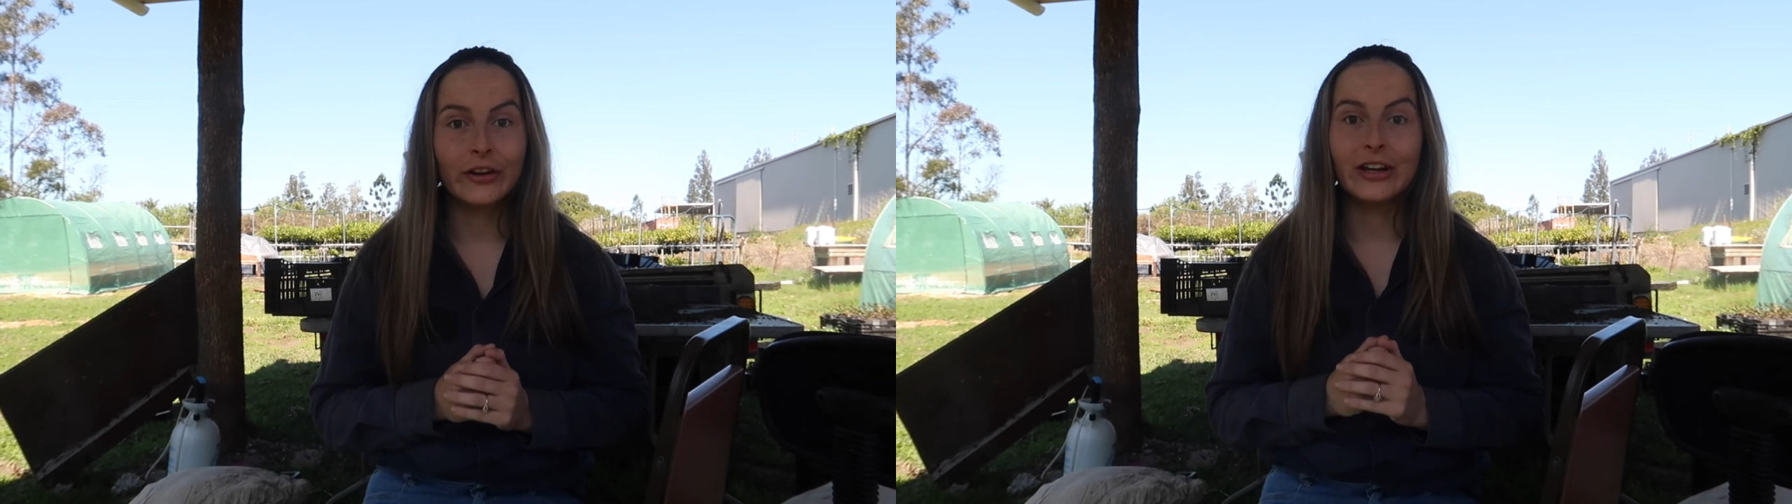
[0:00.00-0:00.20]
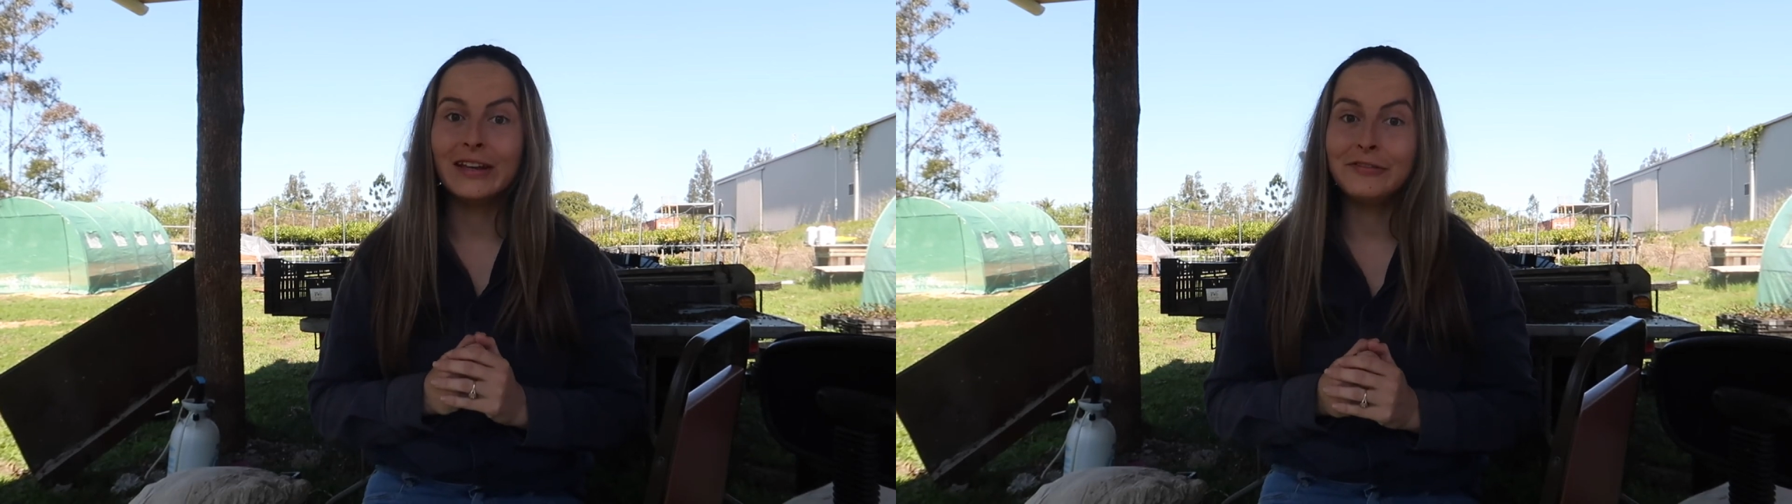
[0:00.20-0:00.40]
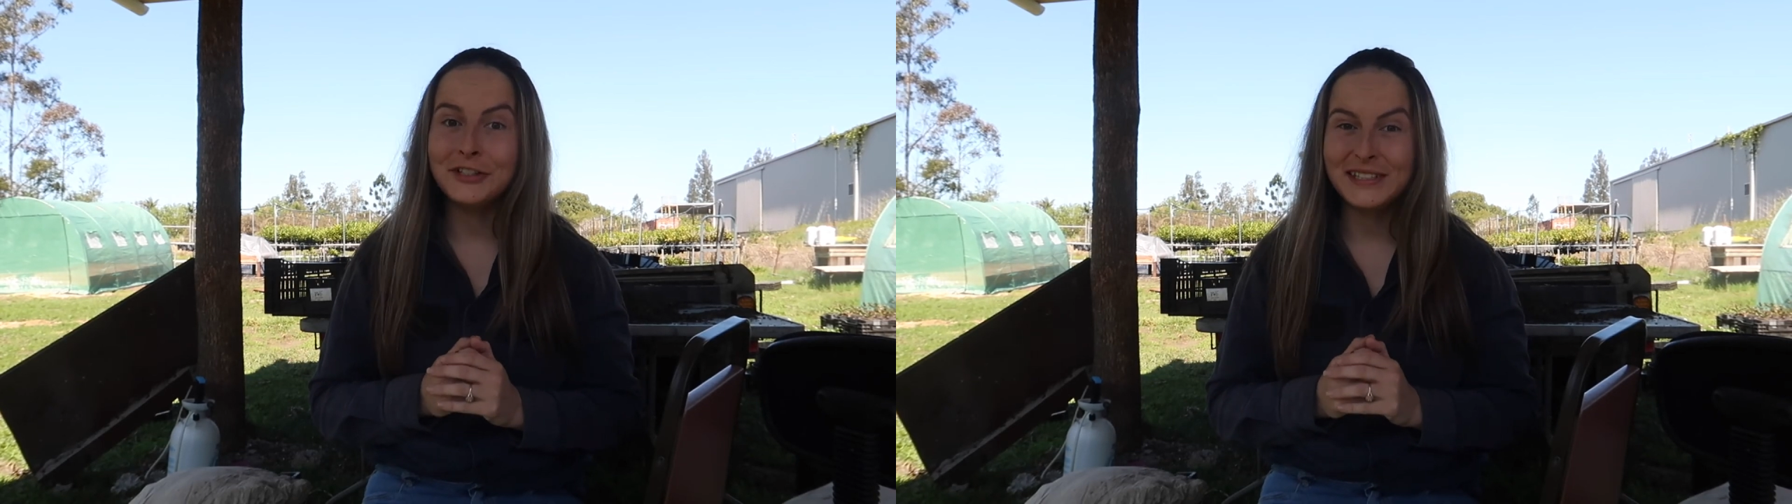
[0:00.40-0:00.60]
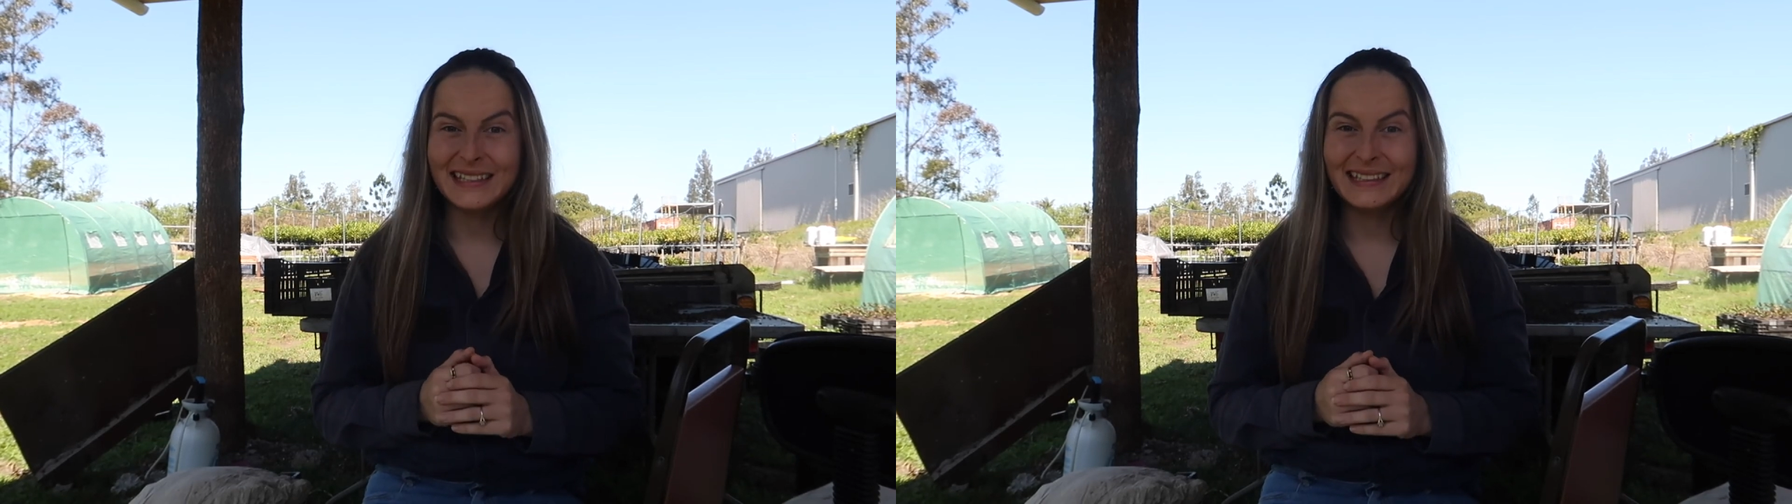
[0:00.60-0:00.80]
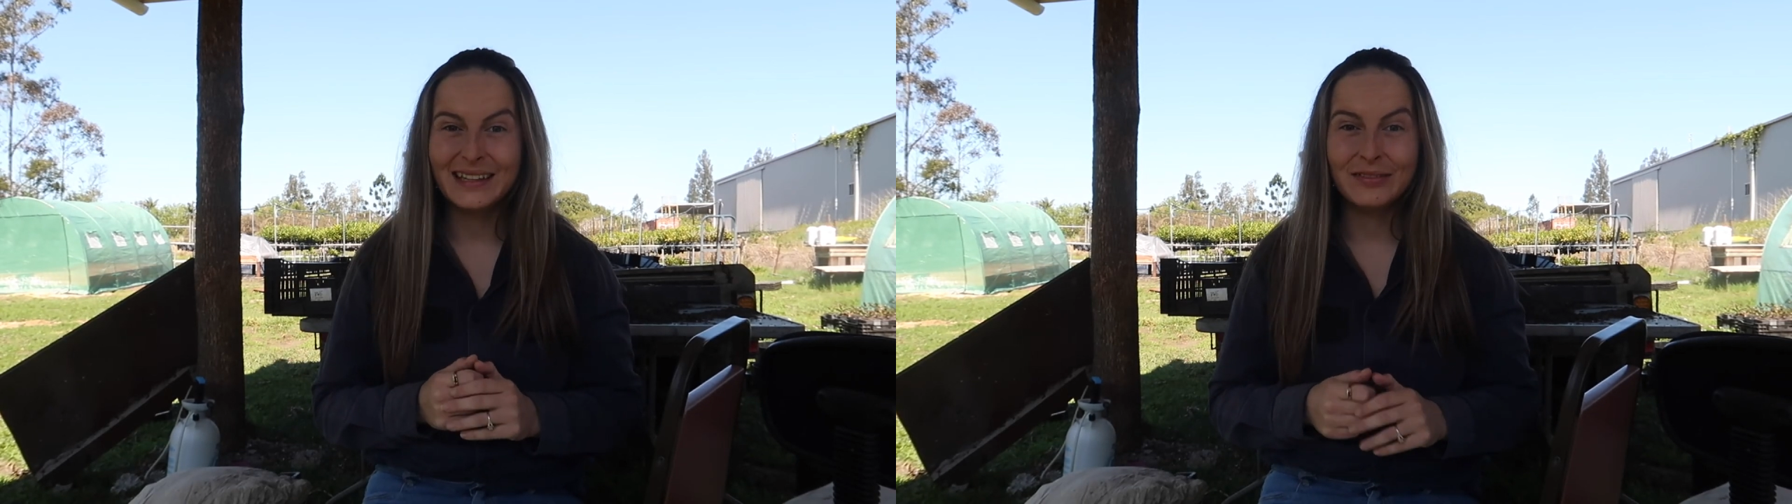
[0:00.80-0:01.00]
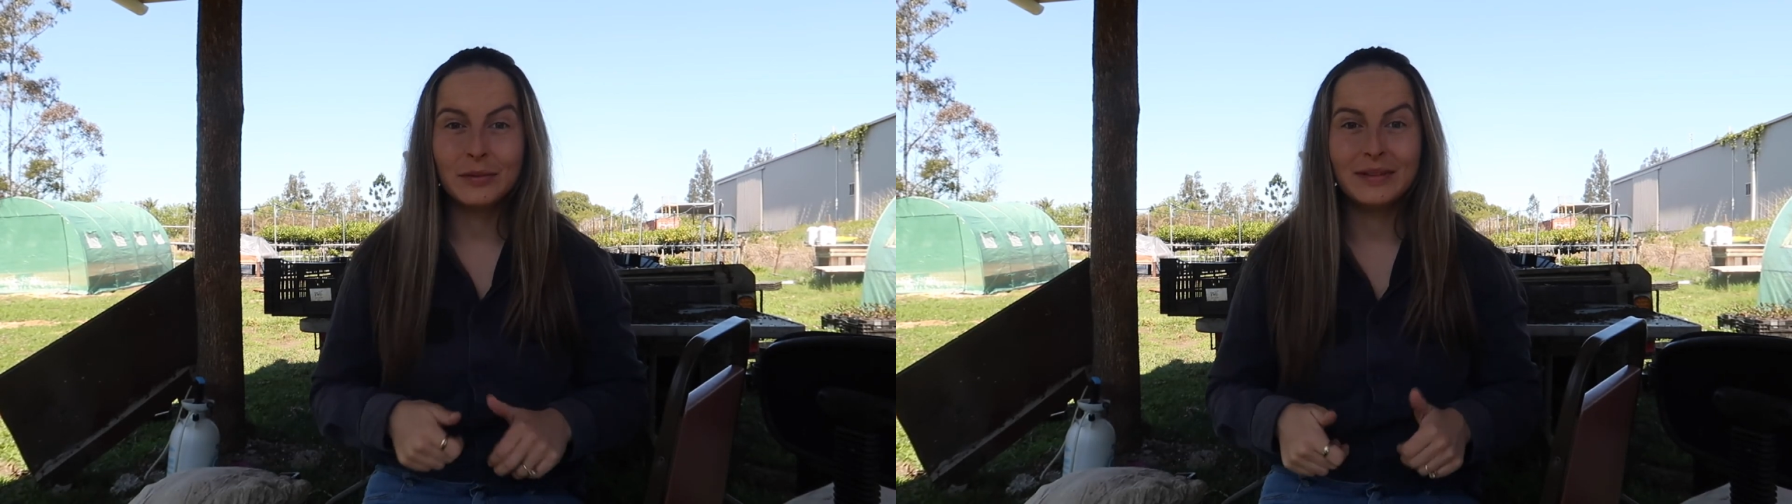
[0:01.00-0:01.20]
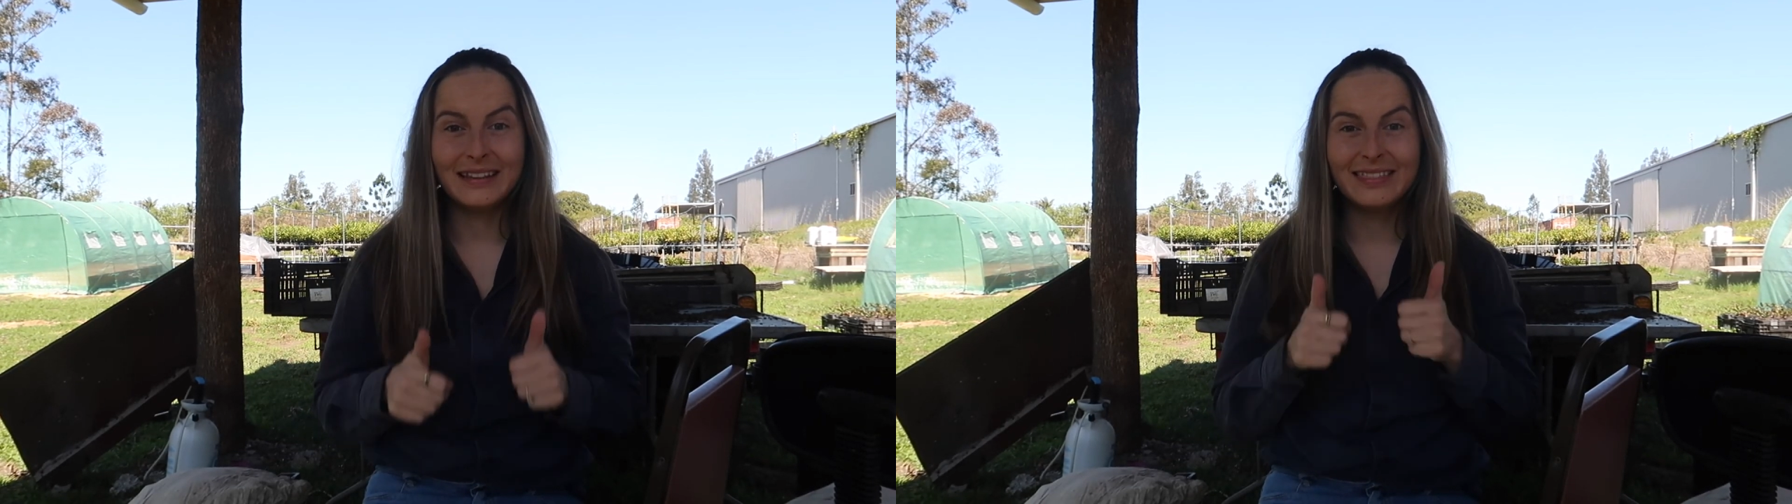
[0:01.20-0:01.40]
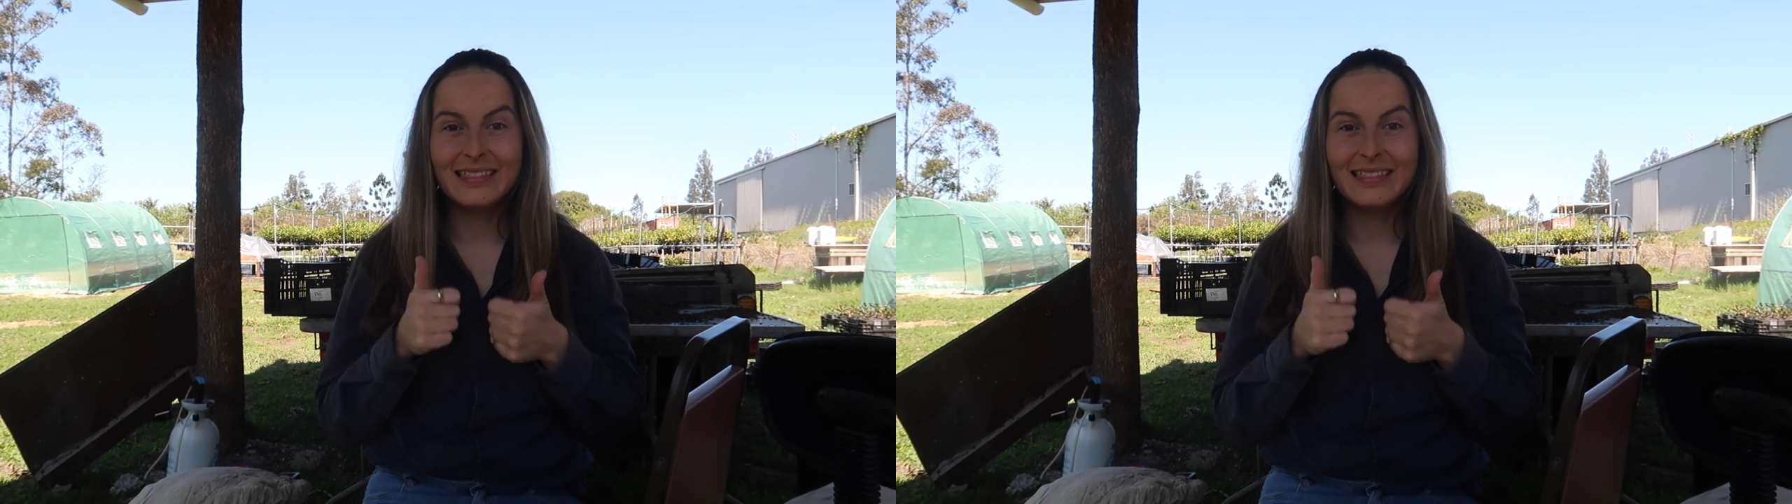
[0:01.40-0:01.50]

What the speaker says: If you did, give it a big